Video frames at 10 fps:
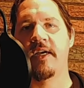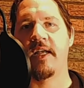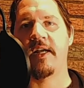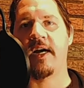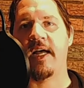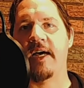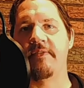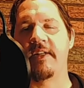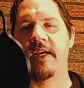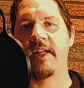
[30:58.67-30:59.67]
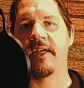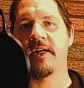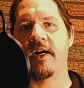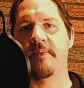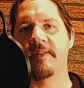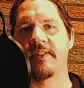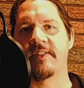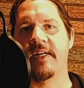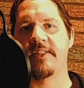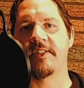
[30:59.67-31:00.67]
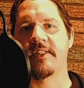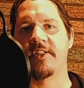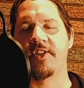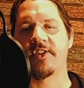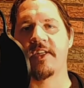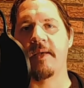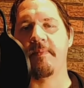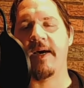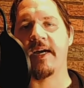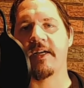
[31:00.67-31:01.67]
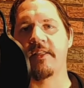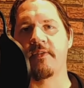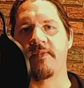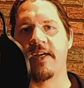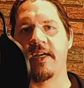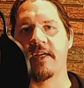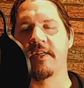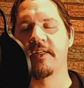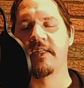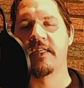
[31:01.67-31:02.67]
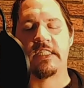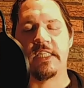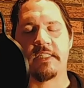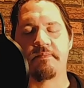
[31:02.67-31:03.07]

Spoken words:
and not having any common sense to just get back in the ring. Just